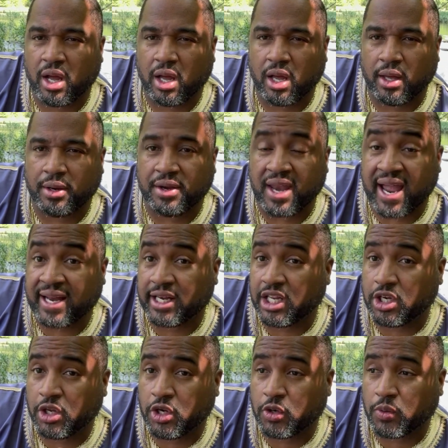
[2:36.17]
a
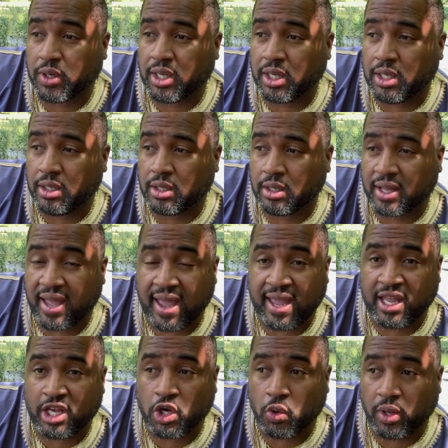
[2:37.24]
90-degree
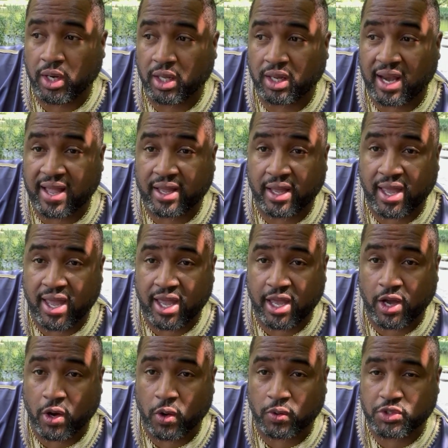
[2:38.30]
angle. It looked like an L.